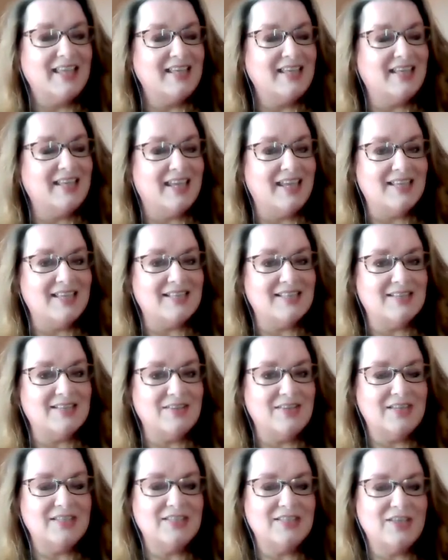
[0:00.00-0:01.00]
Yes, I
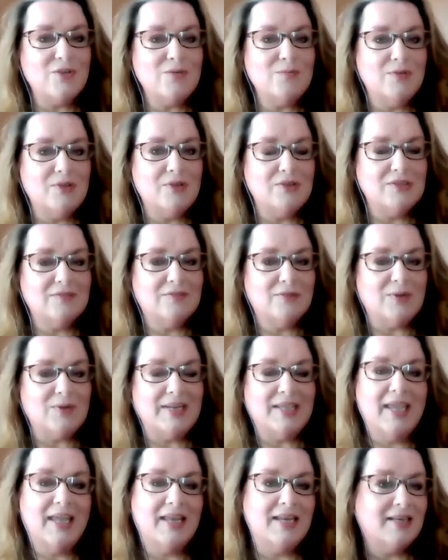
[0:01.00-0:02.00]
think it's so beautiful. And
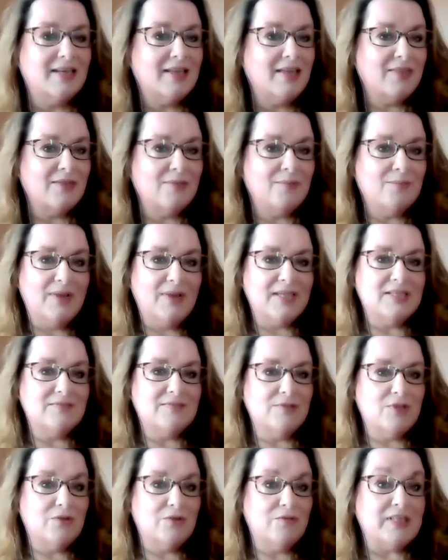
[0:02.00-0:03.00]
again, another place
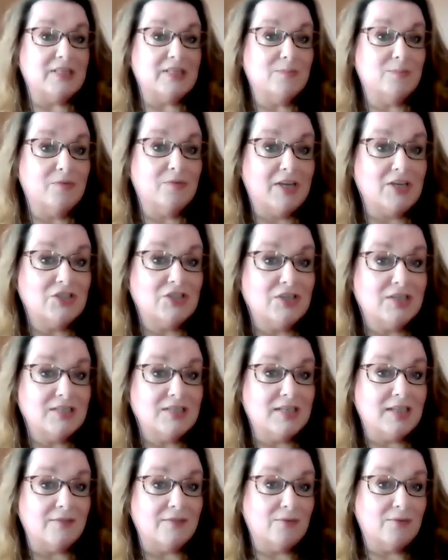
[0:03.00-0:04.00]
for your inspiration,
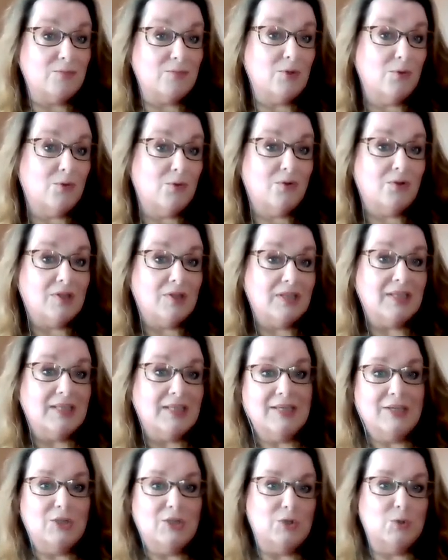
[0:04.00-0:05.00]
isn't it, from your
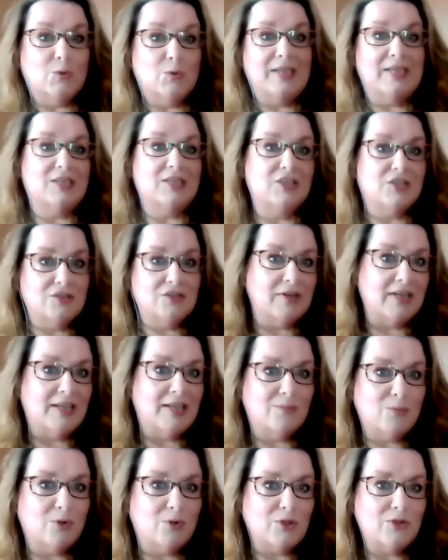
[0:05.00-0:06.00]
history
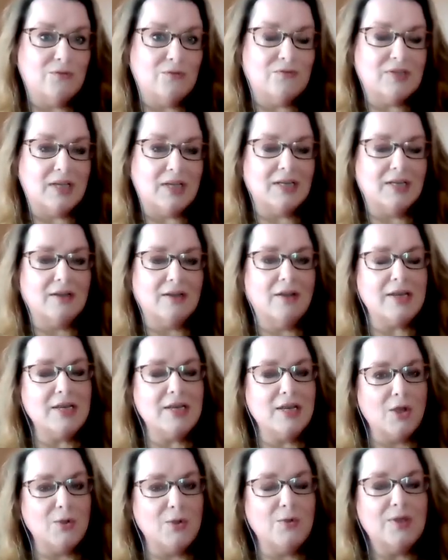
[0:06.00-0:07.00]
and what you've done. And I
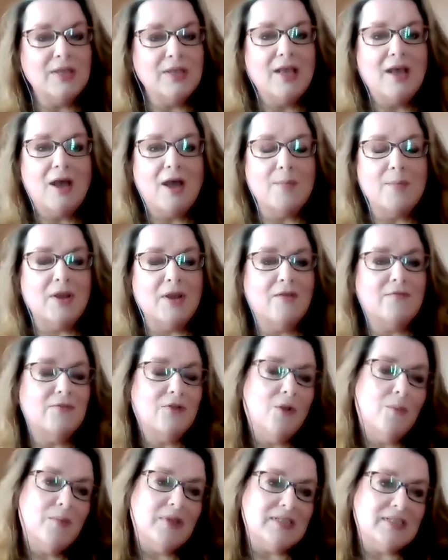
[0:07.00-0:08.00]
know, I mean, I've
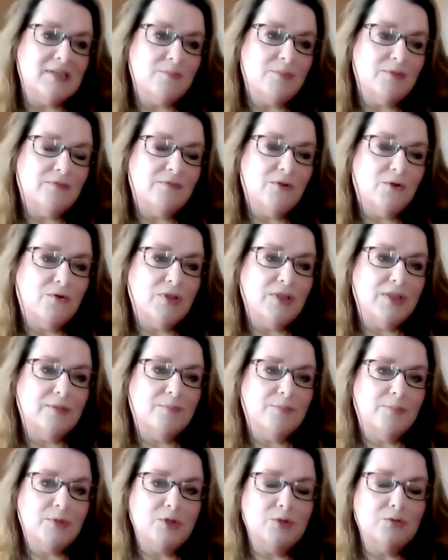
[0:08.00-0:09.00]
commented before on
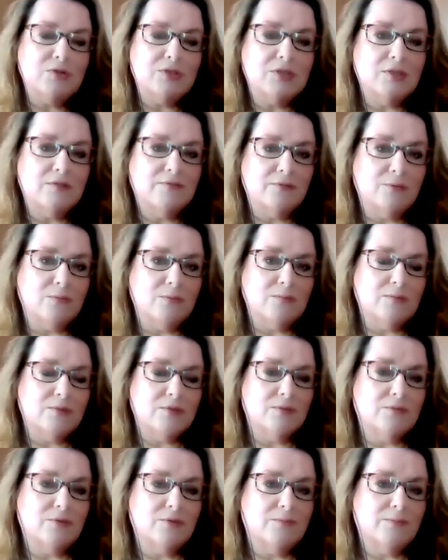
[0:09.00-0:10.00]
the beautiful
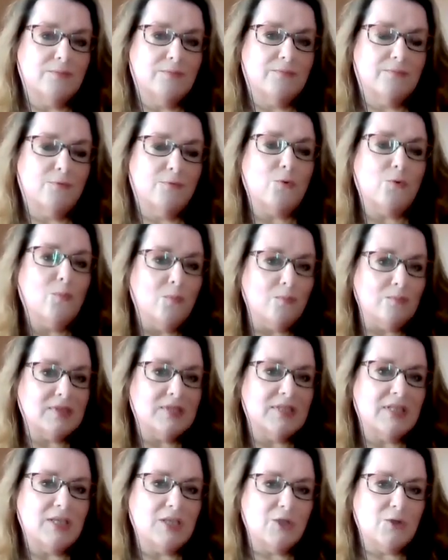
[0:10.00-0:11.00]
sort of
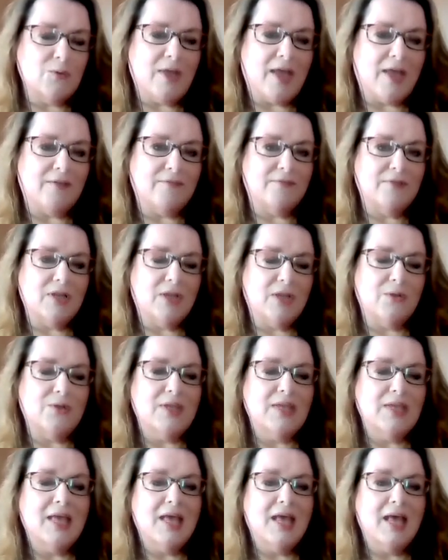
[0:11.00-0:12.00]
forms that you have, you know,
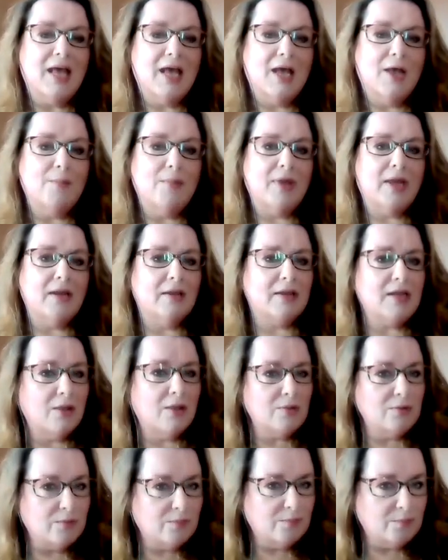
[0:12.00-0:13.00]
and I know
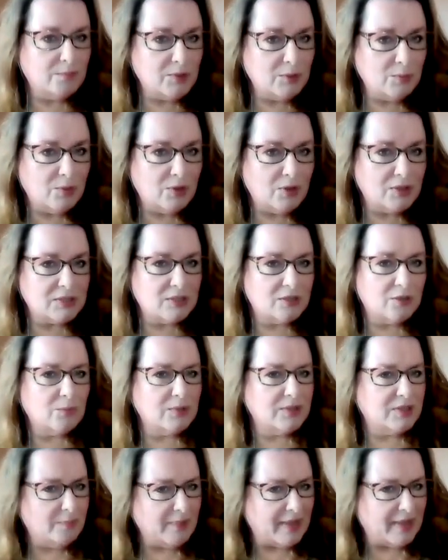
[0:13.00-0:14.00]
you worked a lot
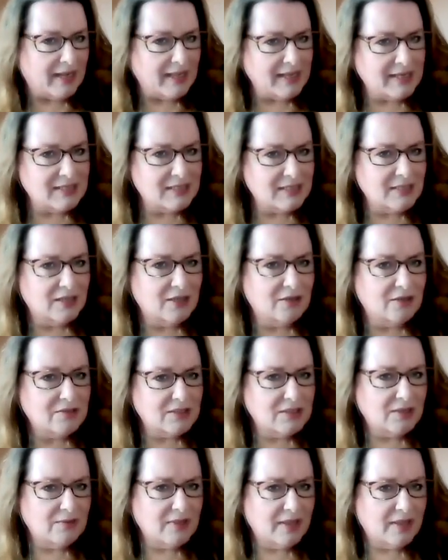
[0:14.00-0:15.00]
with the ballet, didn't you?
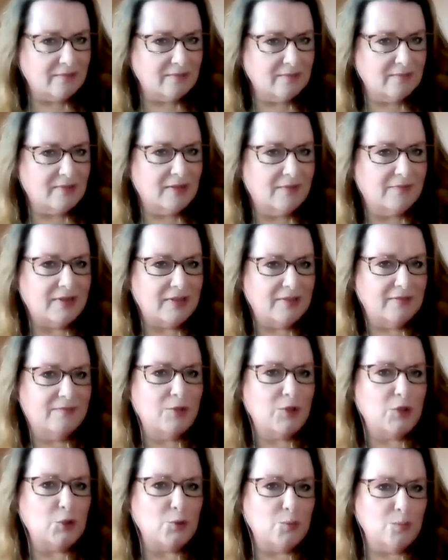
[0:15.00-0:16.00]
So that lovely
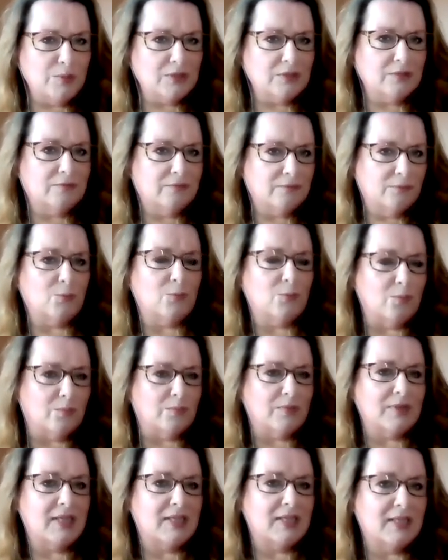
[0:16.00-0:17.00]
human
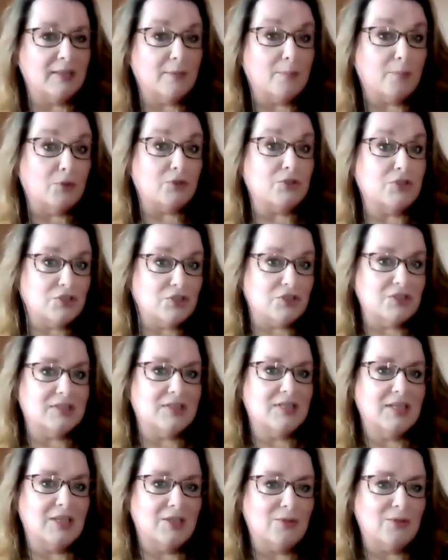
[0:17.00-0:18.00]
form in the postures
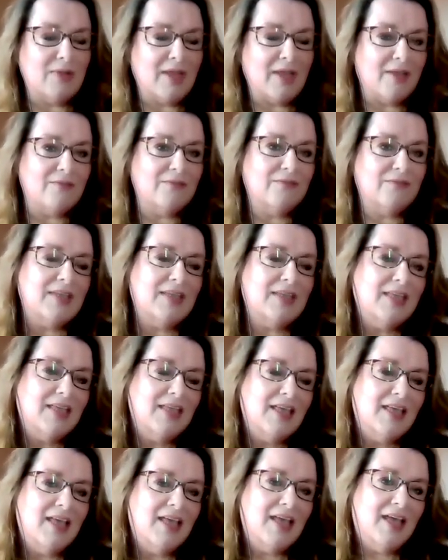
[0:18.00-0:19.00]
that you have.
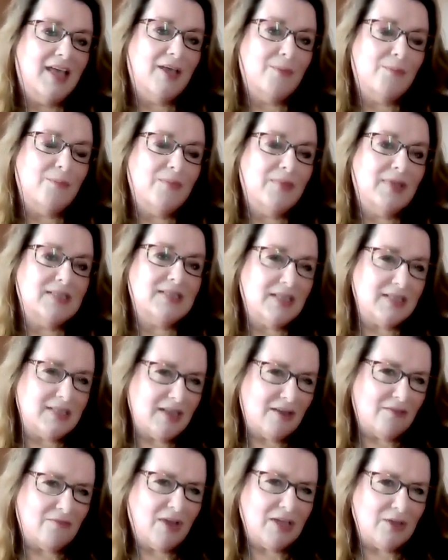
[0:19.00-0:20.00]
Is
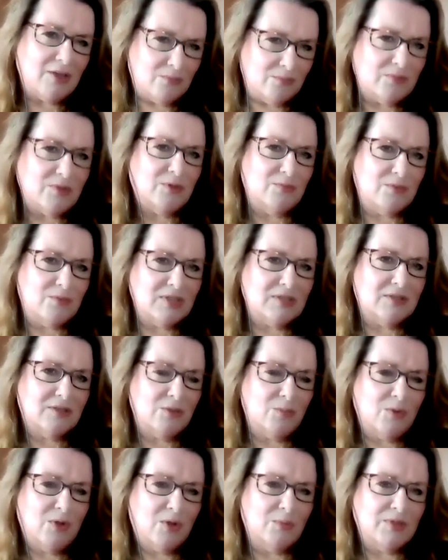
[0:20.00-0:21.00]
that right? You
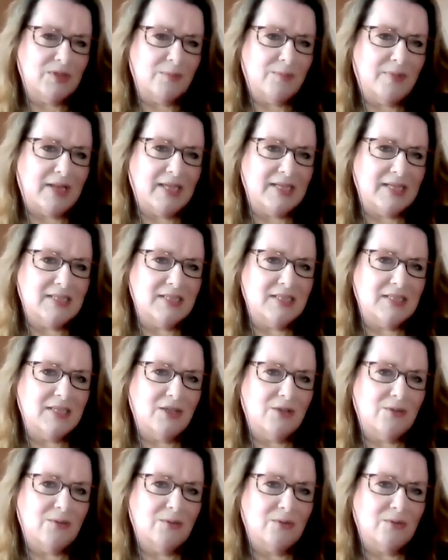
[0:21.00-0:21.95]
worked with the ballet, didn't you?